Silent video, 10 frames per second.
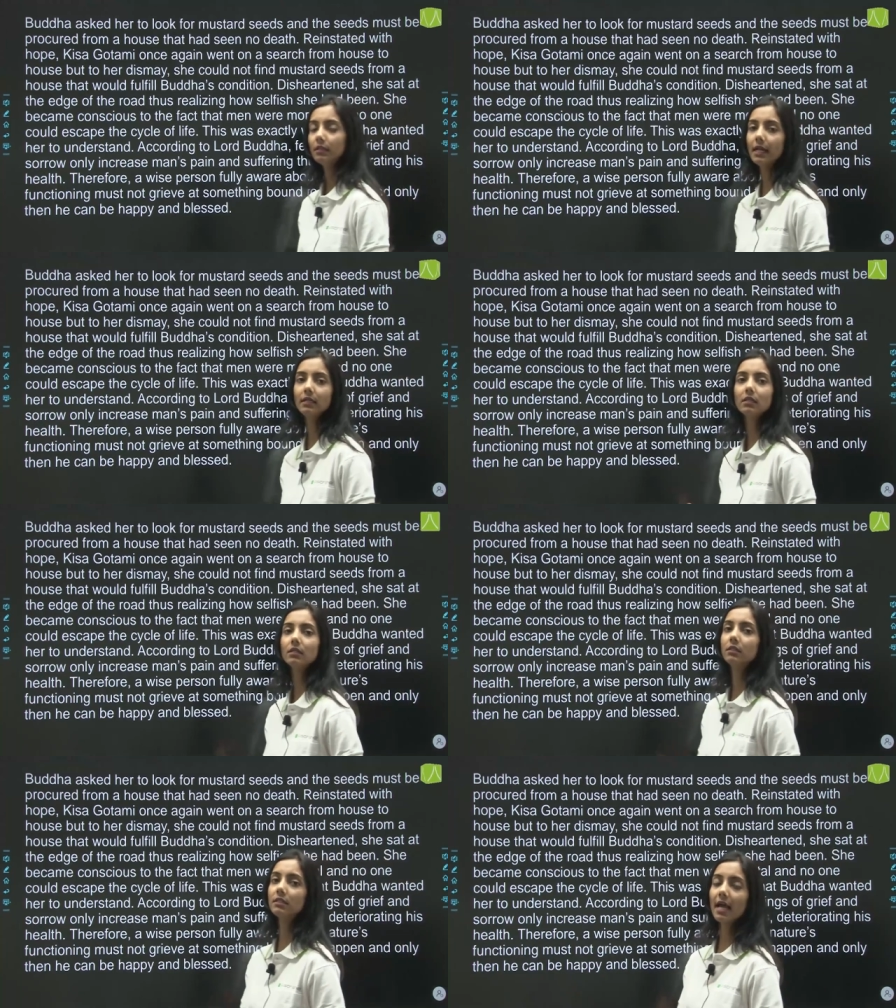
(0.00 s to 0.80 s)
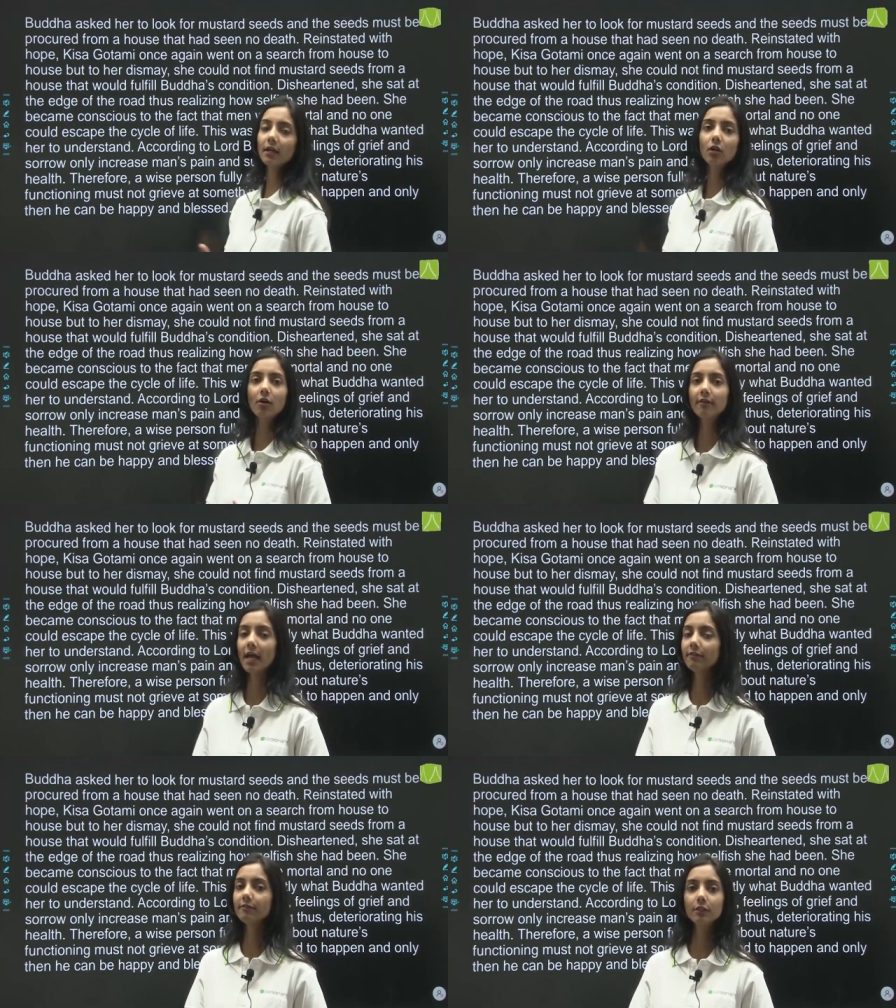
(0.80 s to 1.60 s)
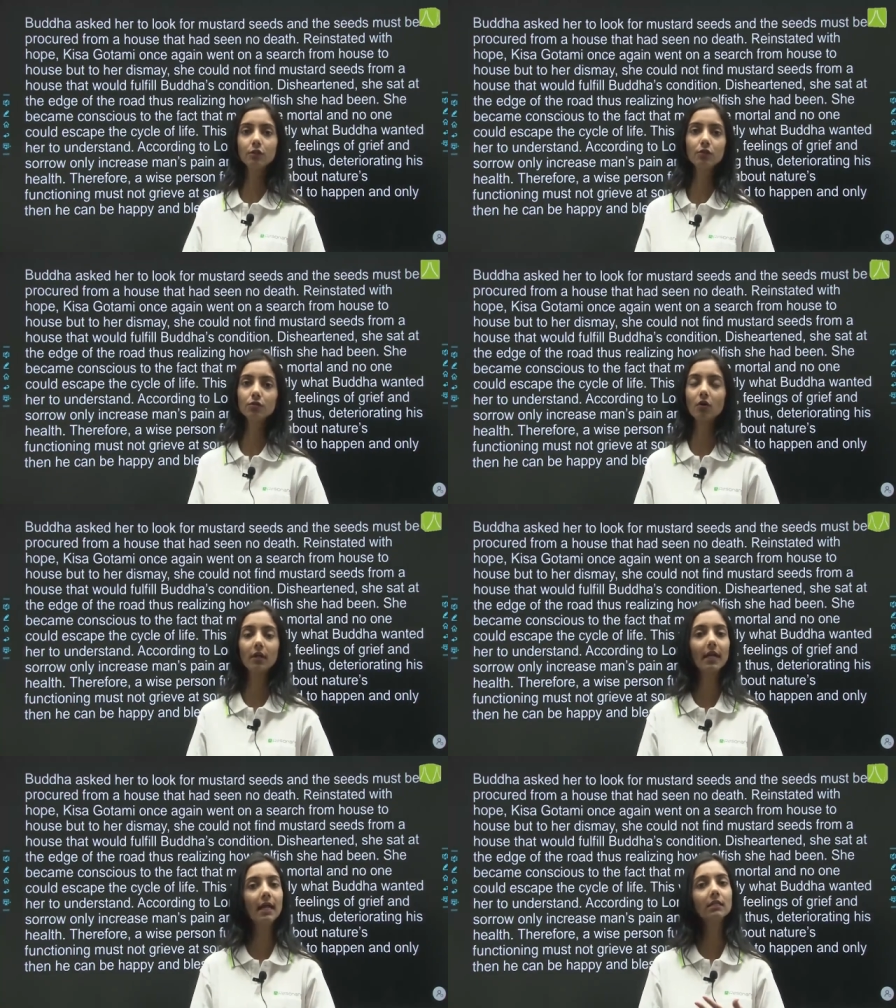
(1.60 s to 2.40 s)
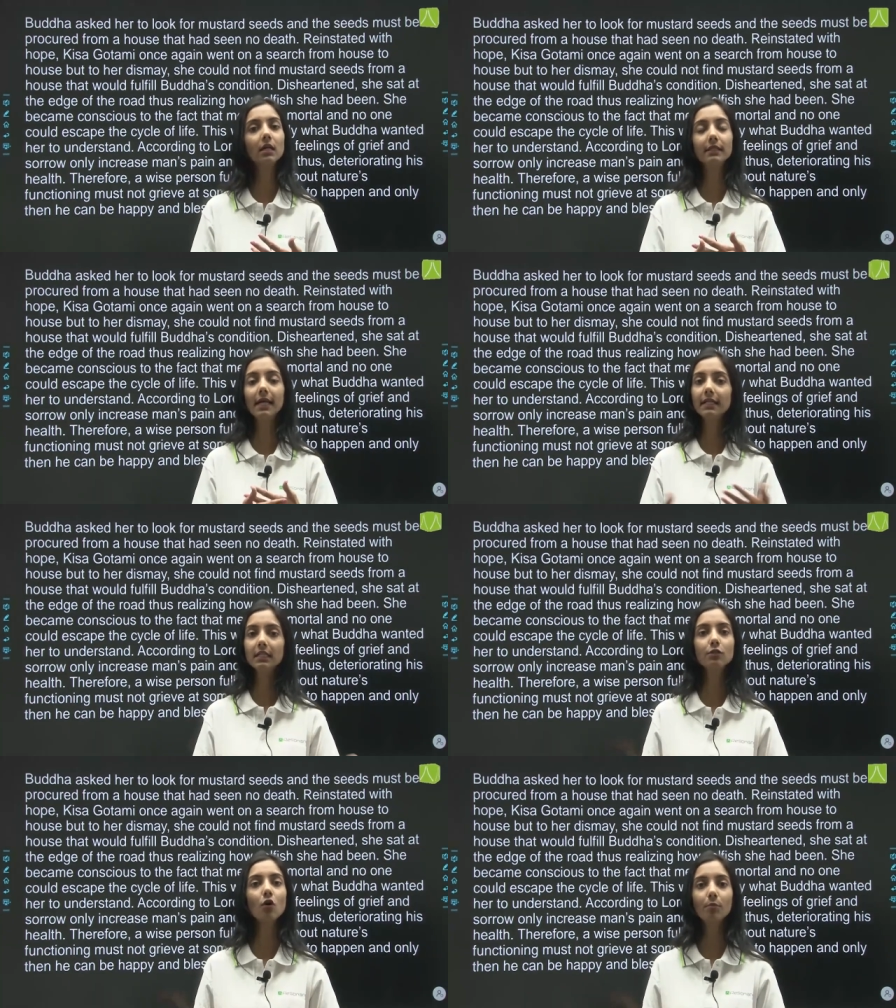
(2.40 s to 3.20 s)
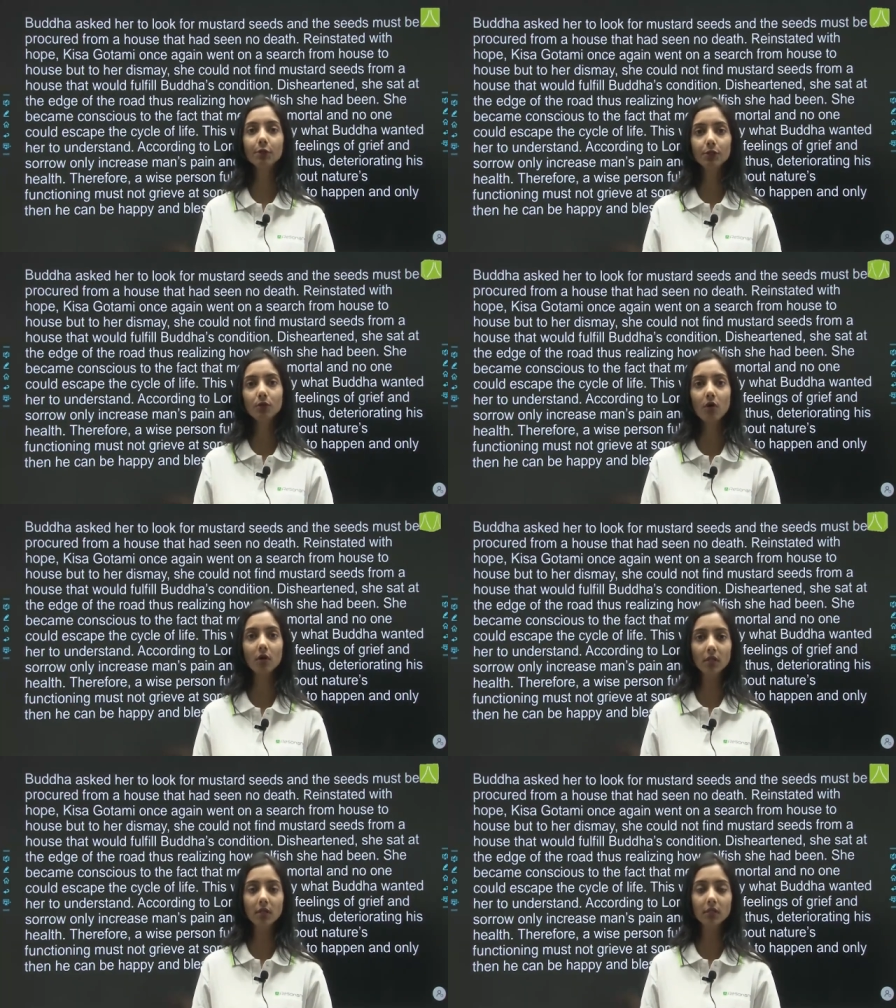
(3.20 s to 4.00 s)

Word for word: That the cycle of life, it goes on, and that is common to all.